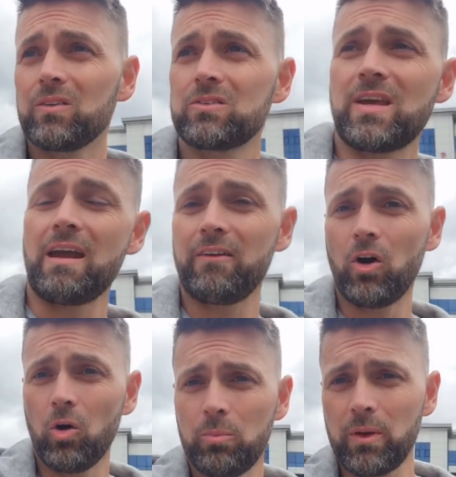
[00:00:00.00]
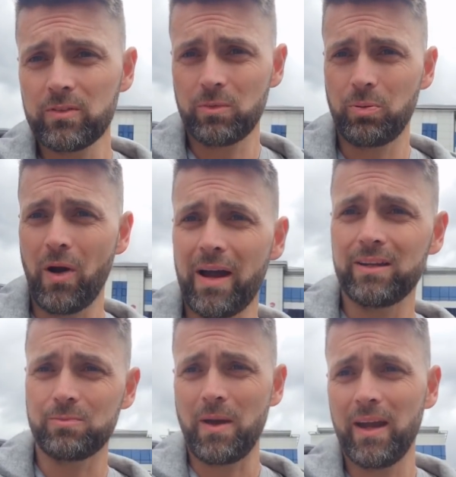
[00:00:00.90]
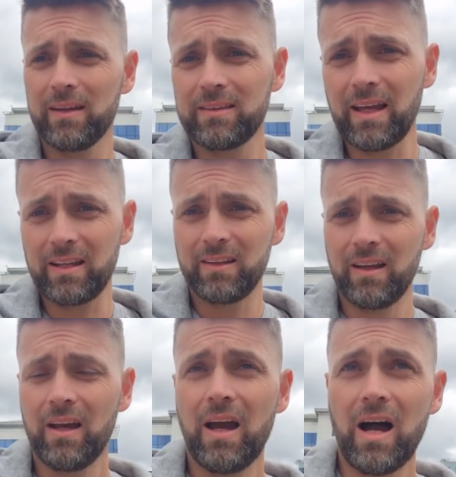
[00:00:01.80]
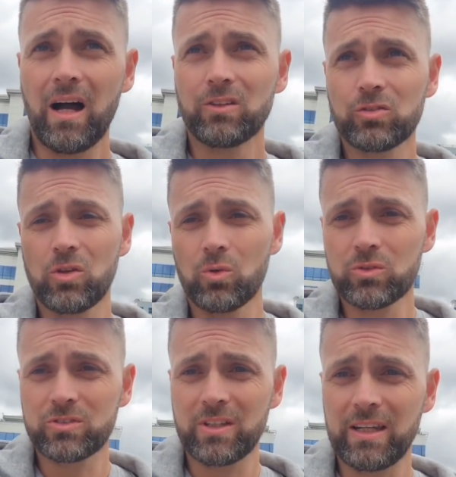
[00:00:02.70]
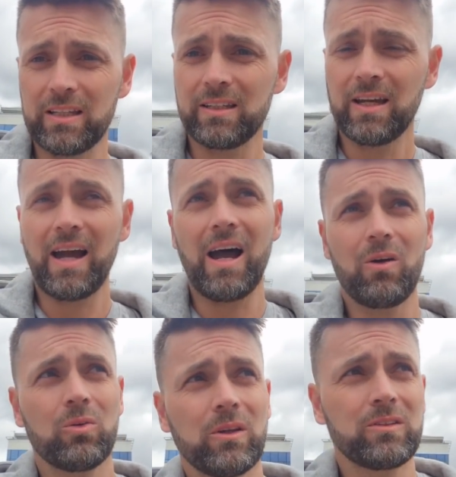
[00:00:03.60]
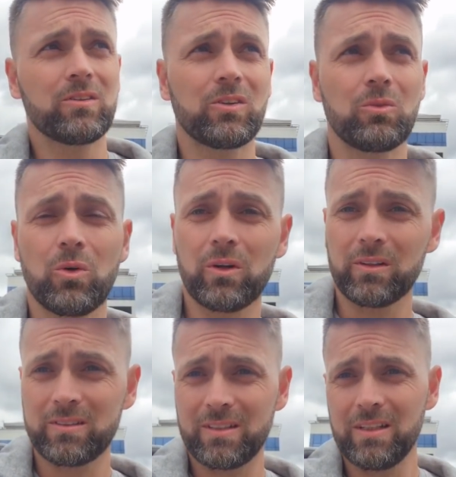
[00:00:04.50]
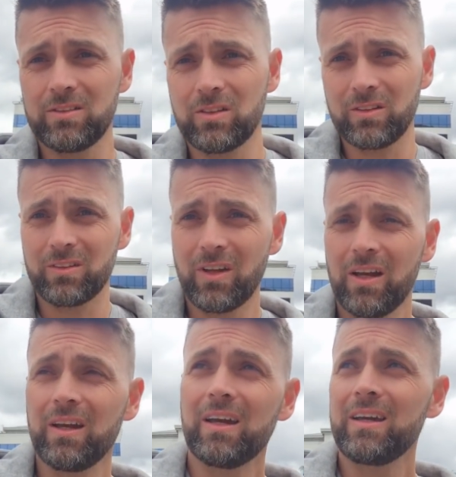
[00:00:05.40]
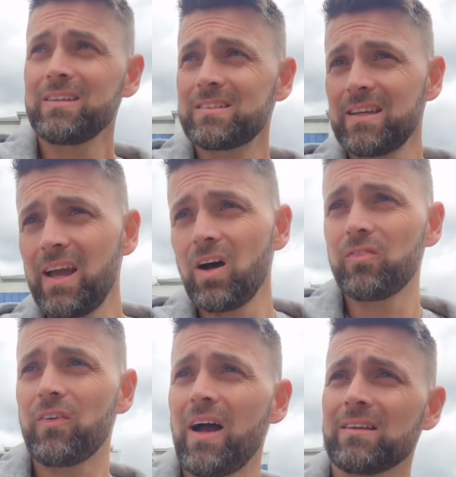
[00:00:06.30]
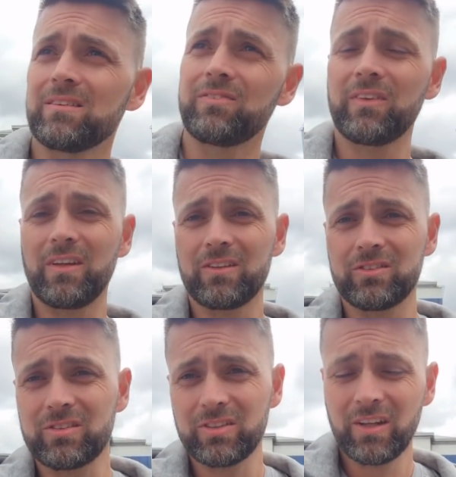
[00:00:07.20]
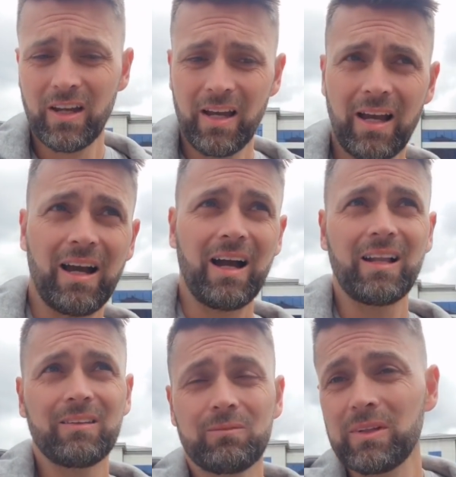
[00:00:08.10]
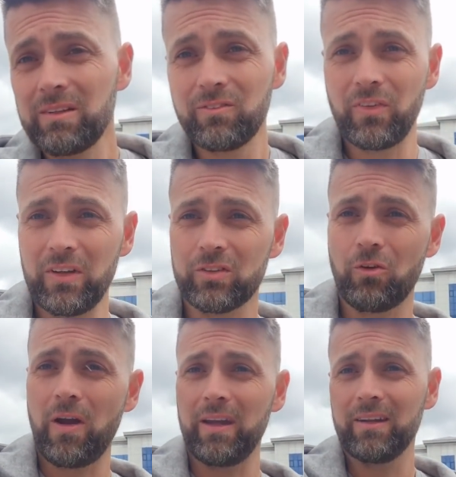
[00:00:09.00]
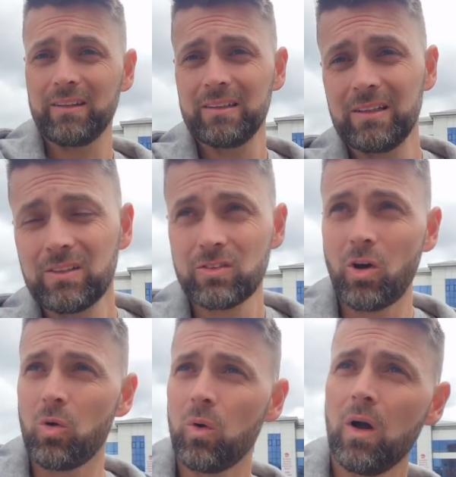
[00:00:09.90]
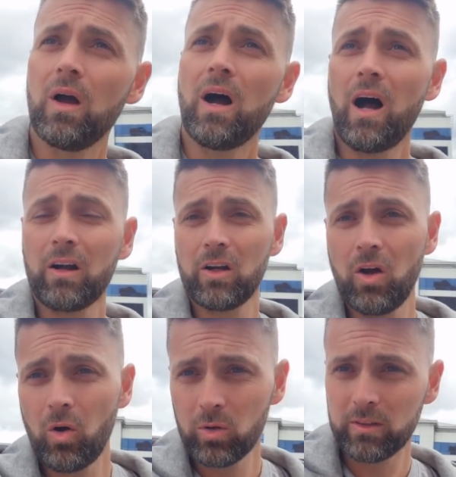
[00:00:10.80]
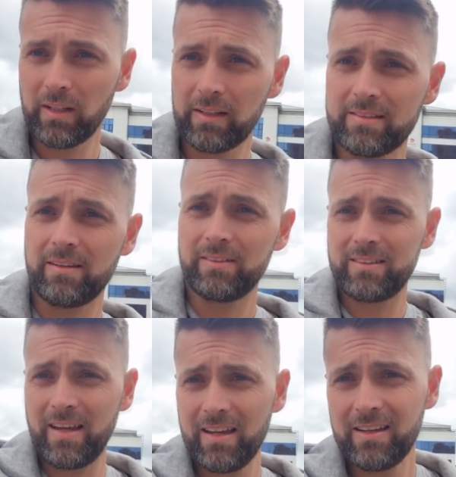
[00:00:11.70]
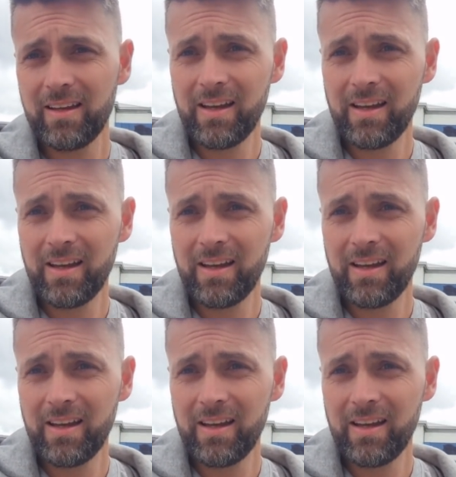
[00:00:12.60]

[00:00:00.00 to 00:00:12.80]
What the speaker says: tear it up and surprise me, then I just don't see how this is going to work this season. He set off as he finished and we didn't finish great, so I'm going to hold the negativity.